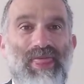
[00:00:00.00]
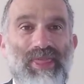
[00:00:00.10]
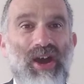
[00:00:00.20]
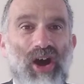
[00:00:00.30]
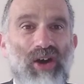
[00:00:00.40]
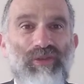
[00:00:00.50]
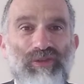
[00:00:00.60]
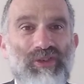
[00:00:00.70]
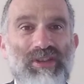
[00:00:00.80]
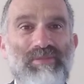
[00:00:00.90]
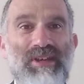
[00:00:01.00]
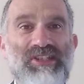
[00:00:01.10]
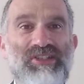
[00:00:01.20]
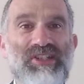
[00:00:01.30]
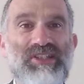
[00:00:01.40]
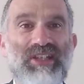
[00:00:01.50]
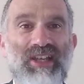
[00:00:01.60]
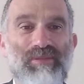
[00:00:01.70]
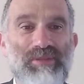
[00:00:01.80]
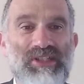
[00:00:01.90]
There are further messages that
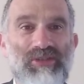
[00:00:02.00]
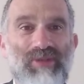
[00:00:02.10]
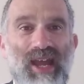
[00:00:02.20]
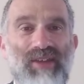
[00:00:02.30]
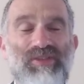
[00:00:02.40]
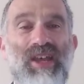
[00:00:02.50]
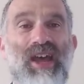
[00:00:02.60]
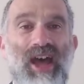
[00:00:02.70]
can be derived